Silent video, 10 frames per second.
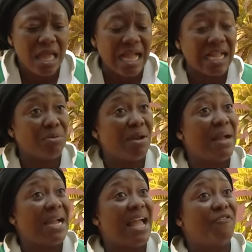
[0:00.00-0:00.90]
Agakura
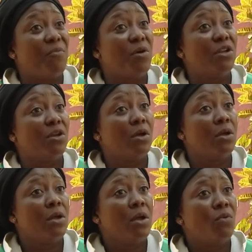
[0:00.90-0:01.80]
Magaya for Molilo.
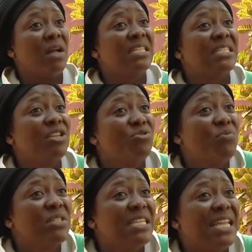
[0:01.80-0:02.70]
What is he
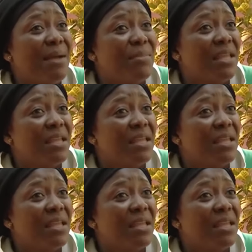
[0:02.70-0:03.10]
doing with Indami?